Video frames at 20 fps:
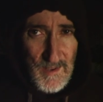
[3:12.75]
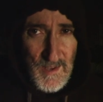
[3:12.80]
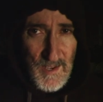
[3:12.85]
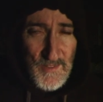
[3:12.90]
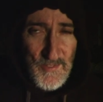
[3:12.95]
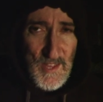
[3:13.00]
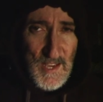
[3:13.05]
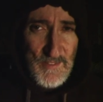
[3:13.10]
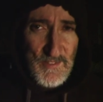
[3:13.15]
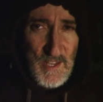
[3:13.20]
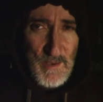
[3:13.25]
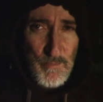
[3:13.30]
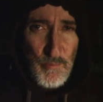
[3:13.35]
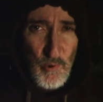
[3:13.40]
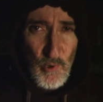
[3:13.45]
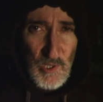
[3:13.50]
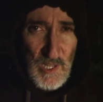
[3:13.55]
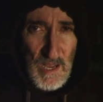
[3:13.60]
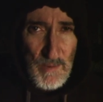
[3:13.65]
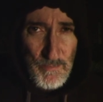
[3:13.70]
And then they
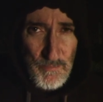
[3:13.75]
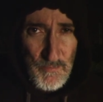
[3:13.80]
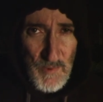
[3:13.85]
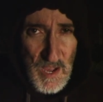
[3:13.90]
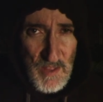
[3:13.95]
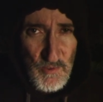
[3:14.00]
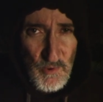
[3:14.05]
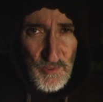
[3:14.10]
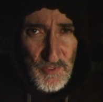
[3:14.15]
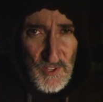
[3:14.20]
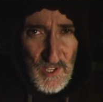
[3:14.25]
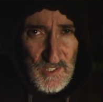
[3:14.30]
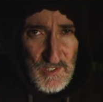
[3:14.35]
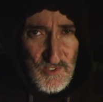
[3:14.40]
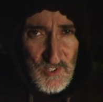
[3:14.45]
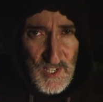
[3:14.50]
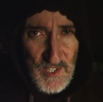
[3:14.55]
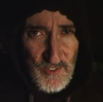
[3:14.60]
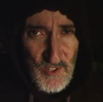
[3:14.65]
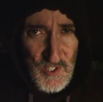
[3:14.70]
pull up other
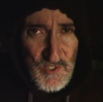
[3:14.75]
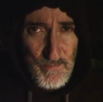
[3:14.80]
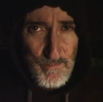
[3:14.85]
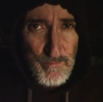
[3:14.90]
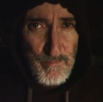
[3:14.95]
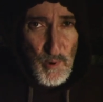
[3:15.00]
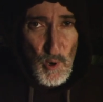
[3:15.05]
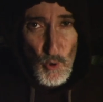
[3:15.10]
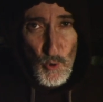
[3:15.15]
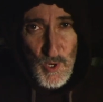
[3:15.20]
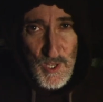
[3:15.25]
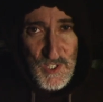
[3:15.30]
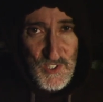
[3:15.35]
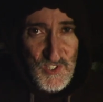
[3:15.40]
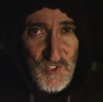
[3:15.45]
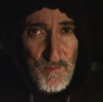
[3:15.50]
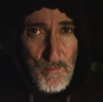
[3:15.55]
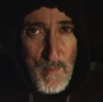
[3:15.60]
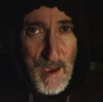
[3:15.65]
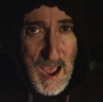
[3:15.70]
things like this
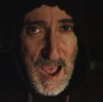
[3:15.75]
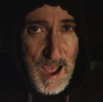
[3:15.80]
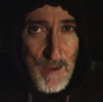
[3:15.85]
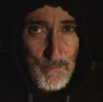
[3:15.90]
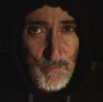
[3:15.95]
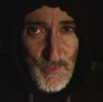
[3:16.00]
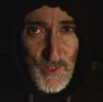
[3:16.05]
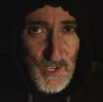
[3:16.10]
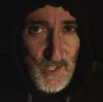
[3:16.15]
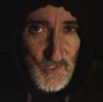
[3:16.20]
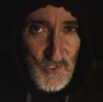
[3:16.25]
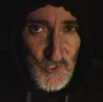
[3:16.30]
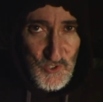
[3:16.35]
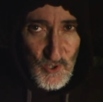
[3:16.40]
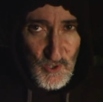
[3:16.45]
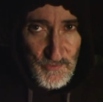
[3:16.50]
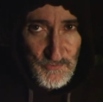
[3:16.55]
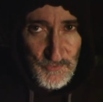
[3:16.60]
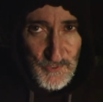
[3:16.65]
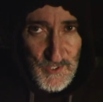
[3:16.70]
Buddhist map that
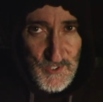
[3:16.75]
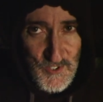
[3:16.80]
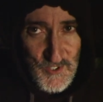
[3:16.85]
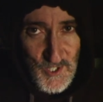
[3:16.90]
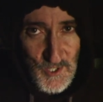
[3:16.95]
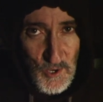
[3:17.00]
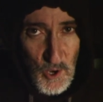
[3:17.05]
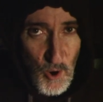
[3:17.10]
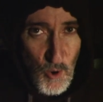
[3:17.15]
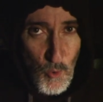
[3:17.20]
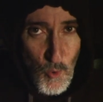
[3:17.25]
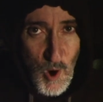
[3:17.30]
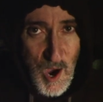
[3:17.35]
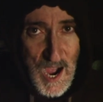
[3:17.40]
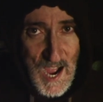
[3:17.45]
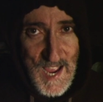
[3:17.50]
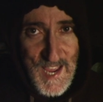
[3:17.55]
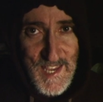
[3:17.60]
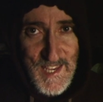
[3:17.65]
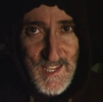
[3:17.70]
surfaced in
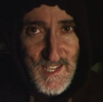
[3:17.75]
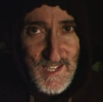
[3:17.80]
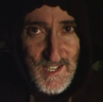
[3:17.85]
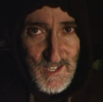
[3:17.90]
Hawaii.